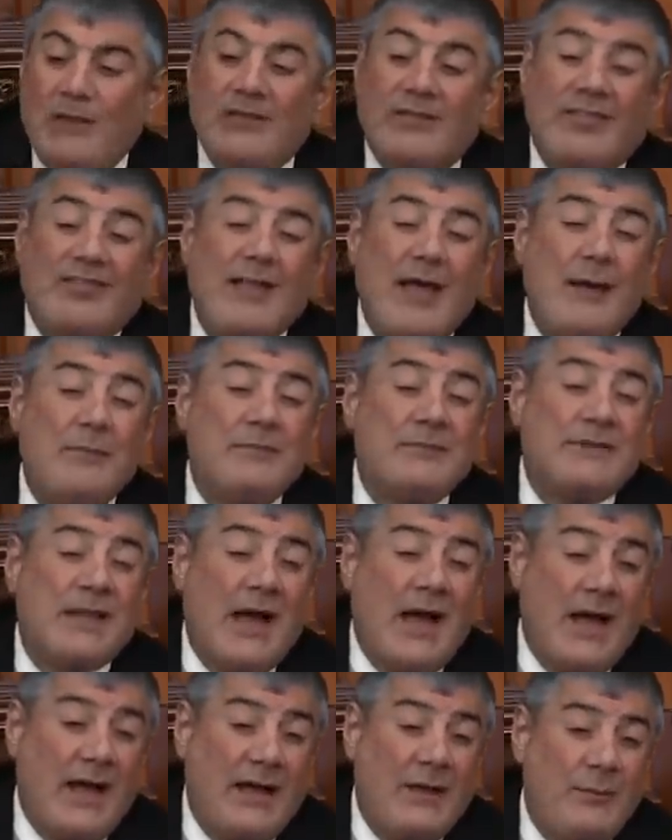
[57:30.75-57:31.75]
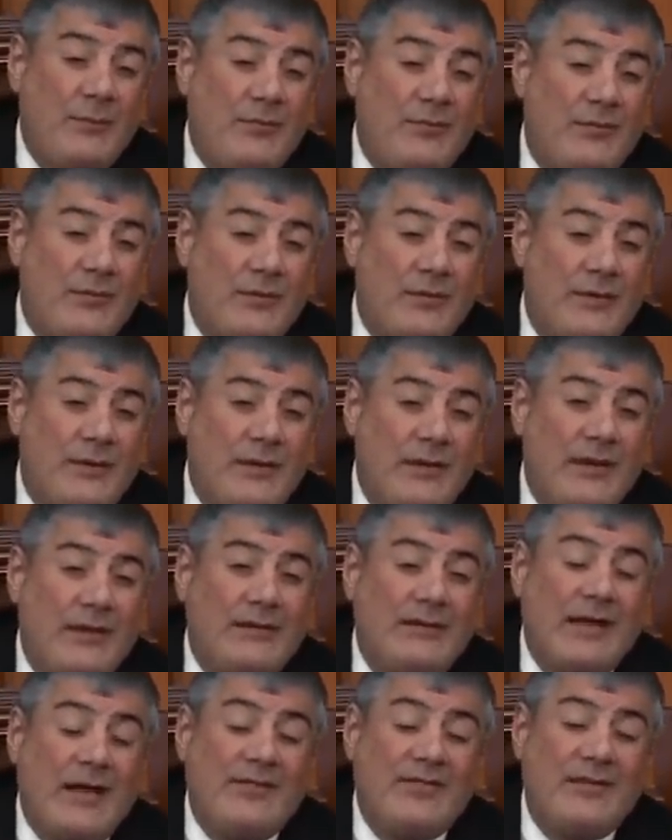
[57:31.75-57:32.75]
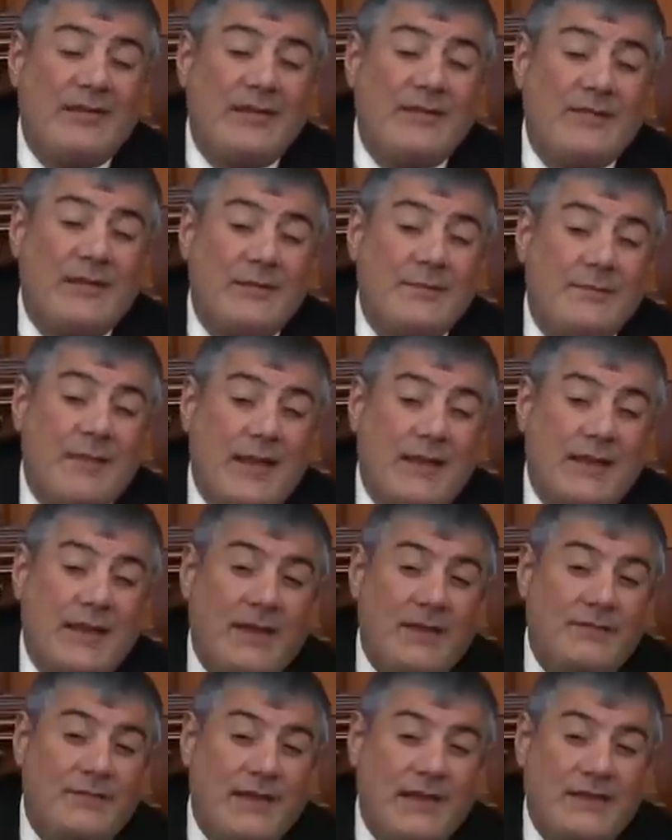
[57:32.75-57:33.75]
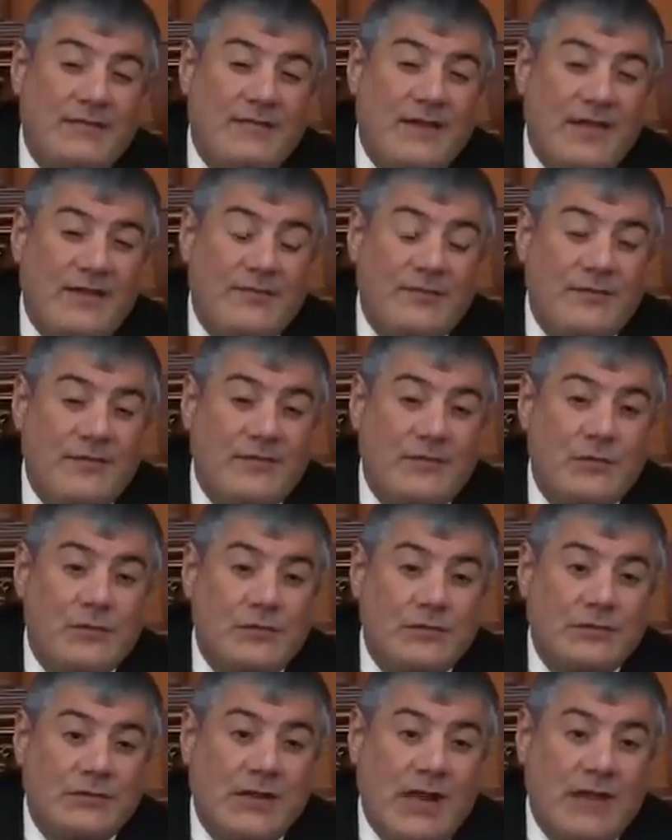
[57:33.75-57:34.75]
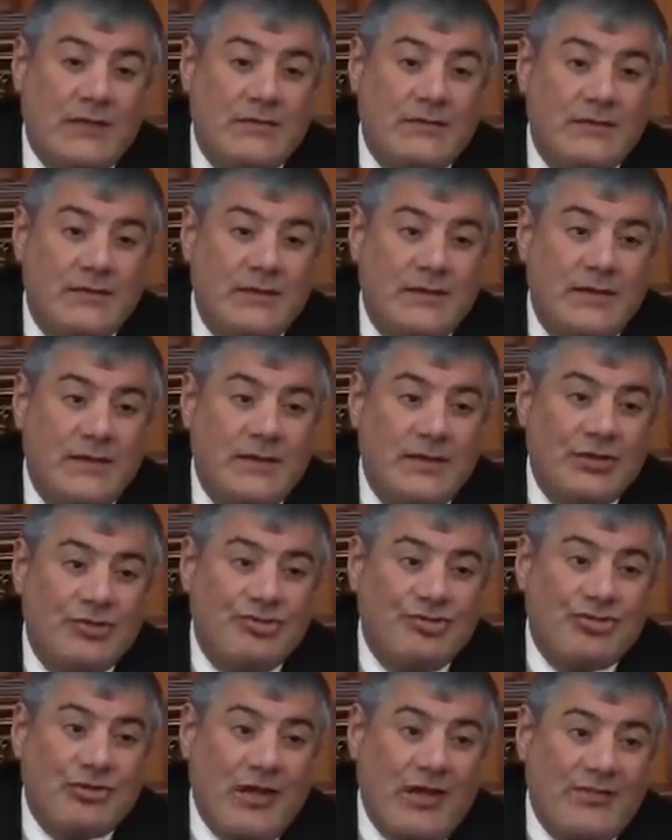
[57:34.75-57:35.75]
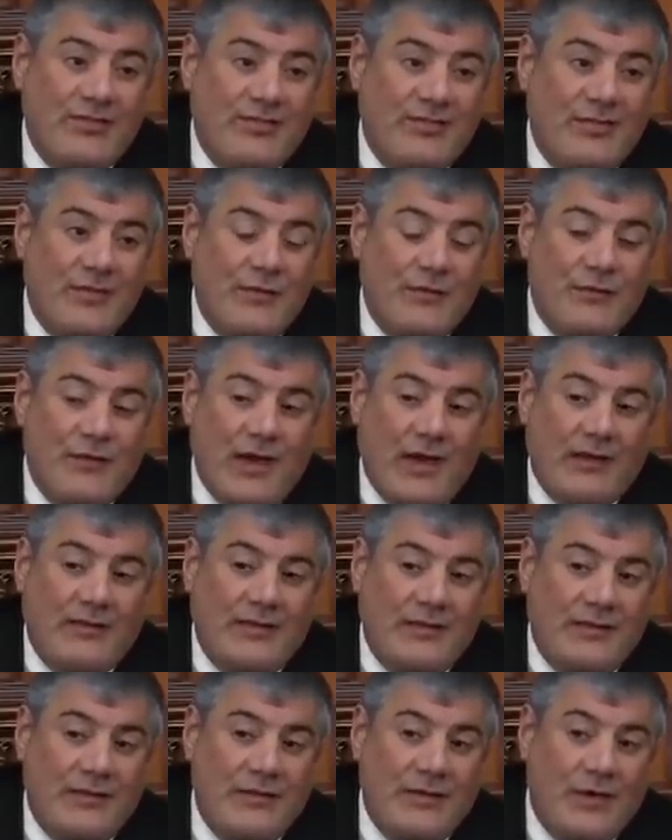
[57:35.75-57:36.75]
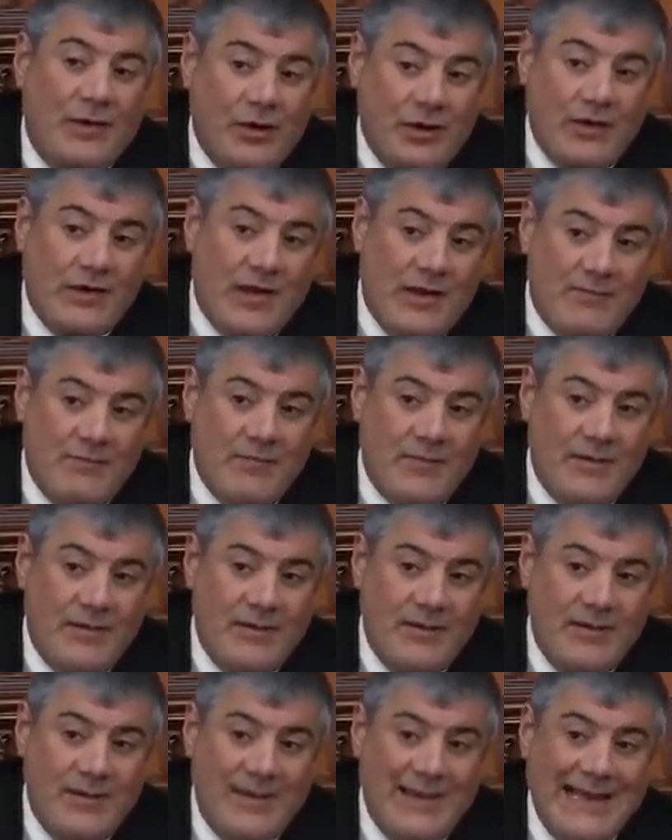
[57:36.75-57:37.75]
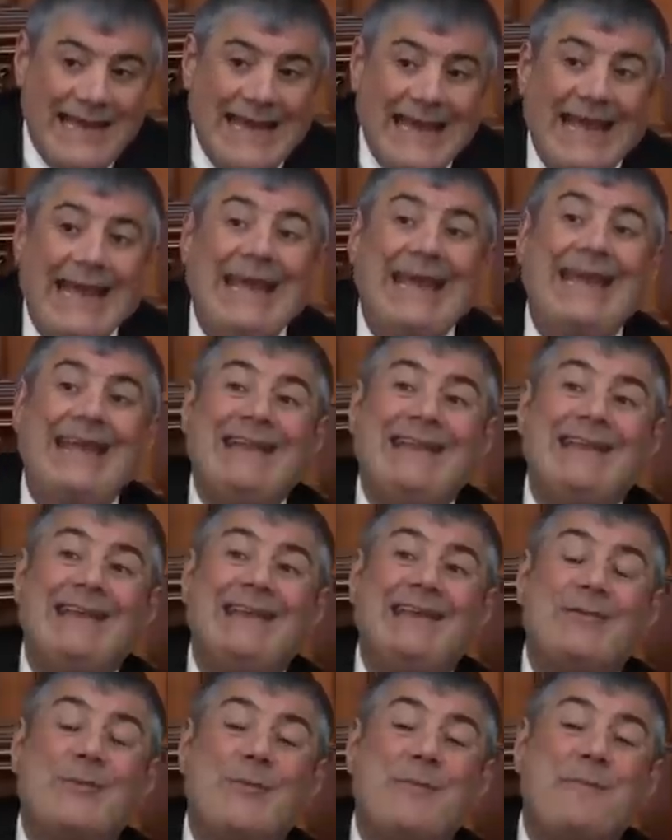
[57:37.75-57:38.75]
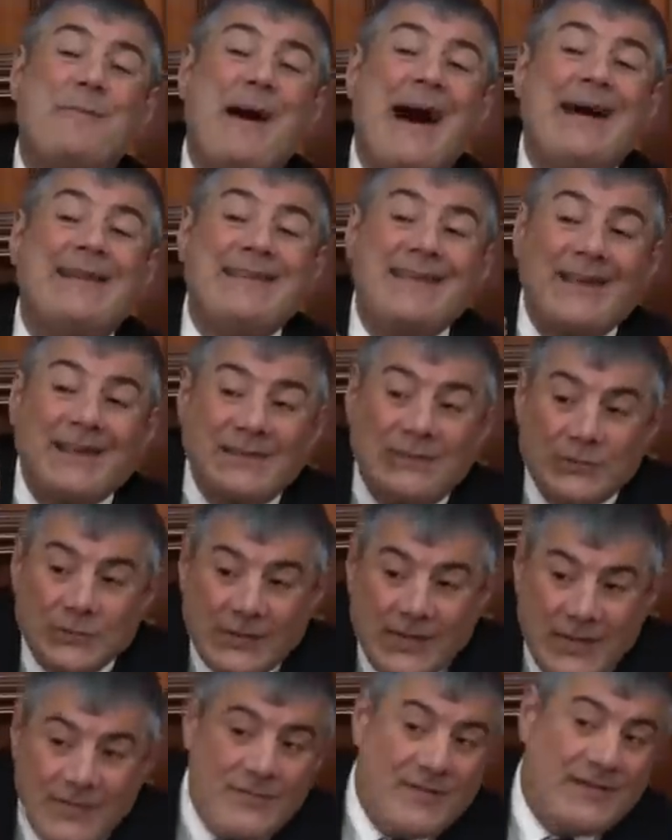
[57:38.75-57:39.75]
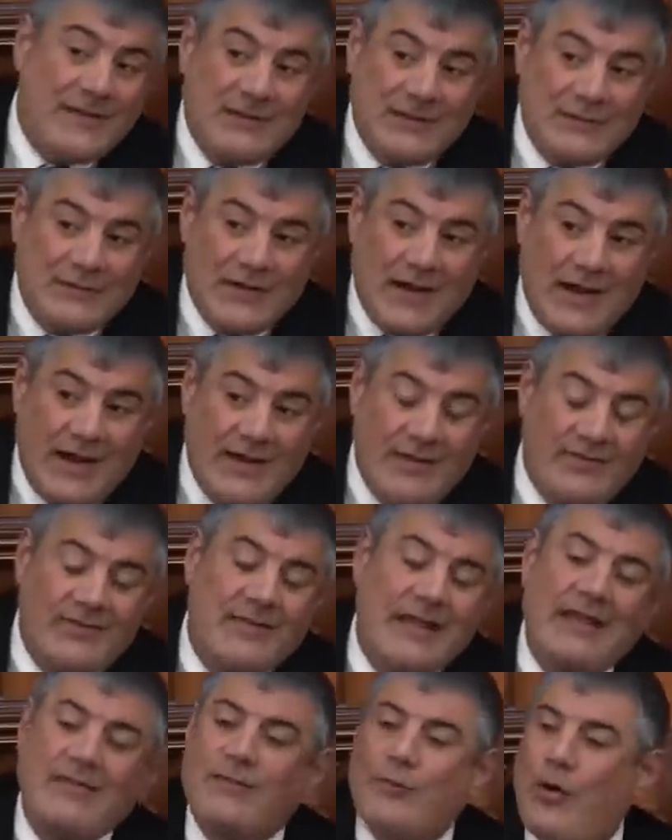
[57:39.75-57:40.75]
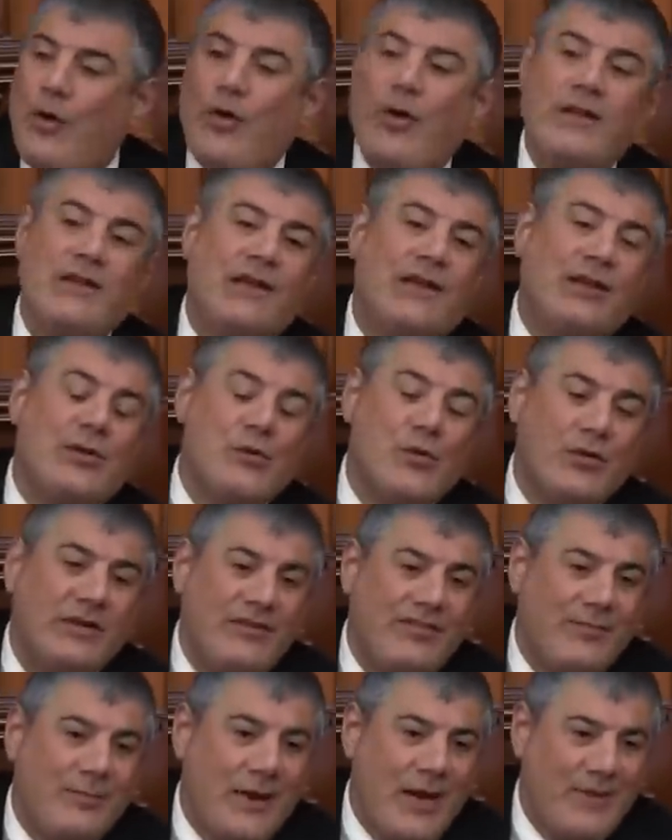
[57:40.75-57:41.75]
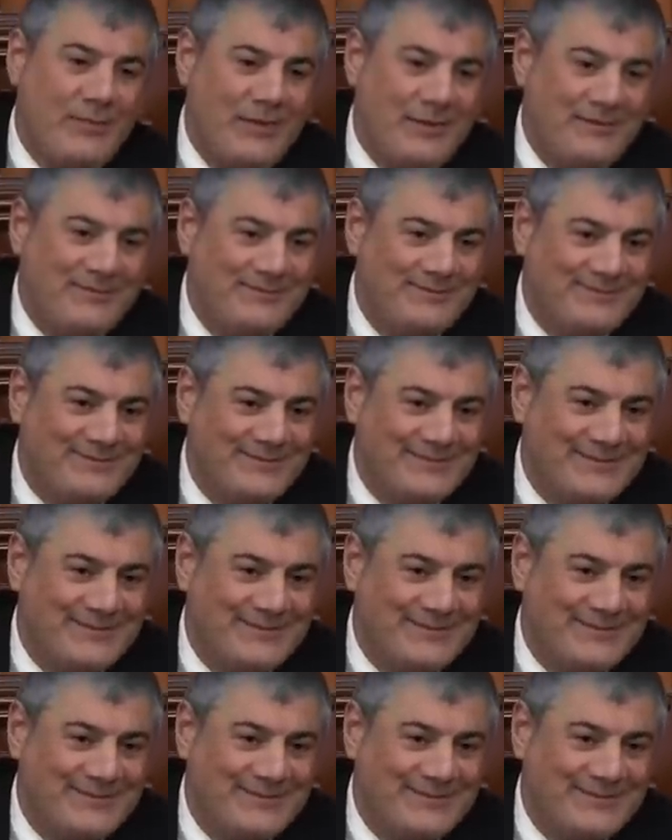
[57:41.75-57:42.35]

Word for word: And sometimes it doesn't even matter if the advice was good or not. Just the fact that you heard him and you bother to give an advice, that's already cured this problem.